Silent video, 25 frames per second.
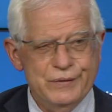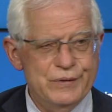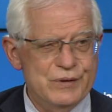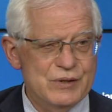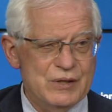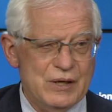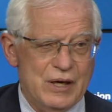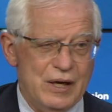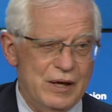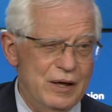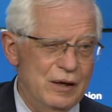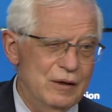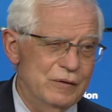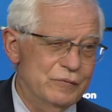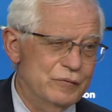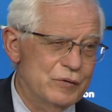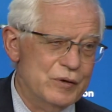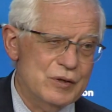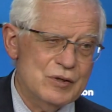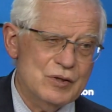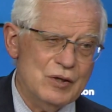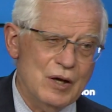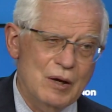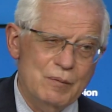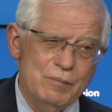In Sahel, for
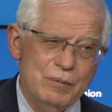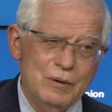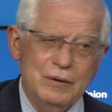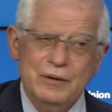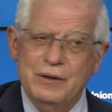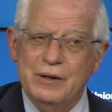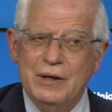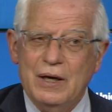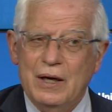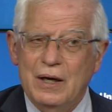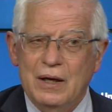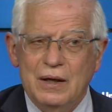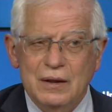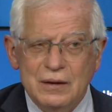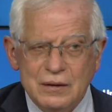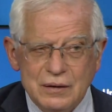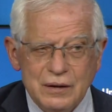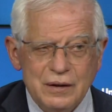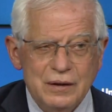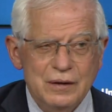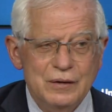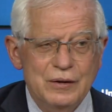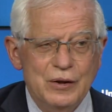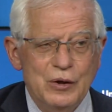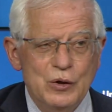example, there are
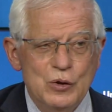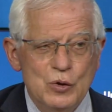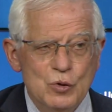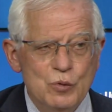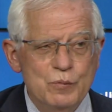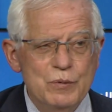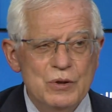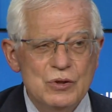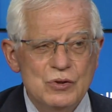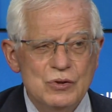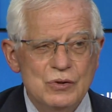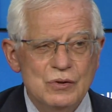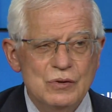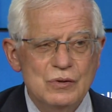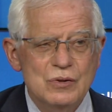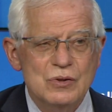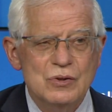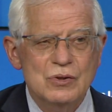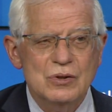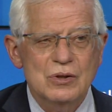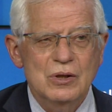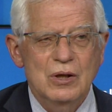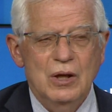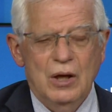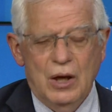the EU
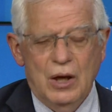missions,